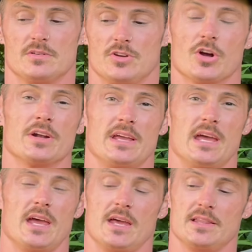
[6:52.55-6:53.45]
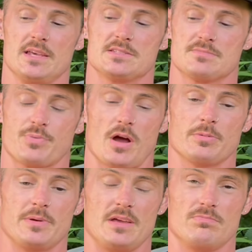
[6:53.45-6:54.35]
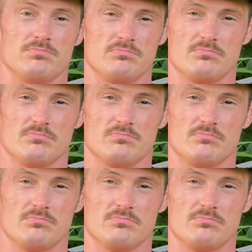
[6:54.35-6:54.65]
you're going to get at least probably